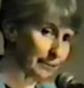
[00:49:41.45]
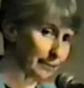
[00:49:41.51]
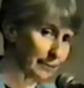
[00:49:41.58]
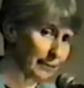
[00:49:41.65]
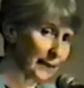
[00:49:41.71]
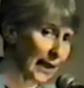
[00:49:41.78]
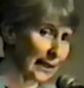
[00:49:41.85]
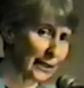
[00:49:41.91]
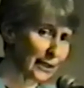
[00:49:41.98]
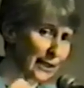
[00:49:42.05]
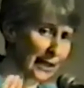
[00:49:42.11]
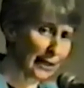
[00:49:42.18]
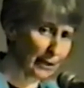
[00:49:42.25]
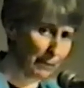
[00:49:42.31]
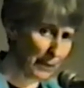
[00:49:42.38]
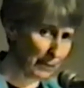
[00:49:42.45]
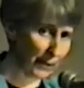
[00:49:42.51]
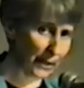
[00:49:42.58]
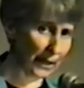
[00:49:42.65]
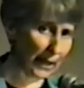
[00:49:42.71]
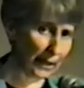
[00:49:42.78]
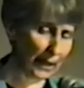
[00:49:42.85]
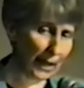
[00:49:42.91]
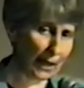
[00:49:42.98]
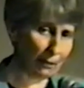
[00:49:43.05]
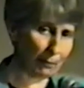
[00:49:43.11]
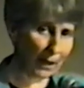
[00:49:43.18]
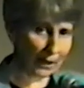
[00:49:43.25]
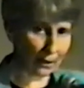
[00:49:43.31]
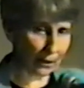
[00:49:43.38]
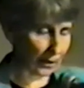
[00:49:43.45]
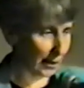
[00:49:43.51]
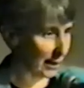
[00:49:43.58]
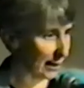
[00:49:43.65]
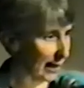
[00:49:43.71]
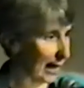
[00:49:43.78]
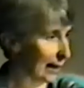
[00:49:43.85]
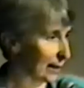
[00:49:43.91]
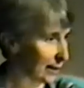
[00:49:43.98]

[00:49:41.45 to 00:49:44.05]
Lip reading: and to say that people cannot have minority status,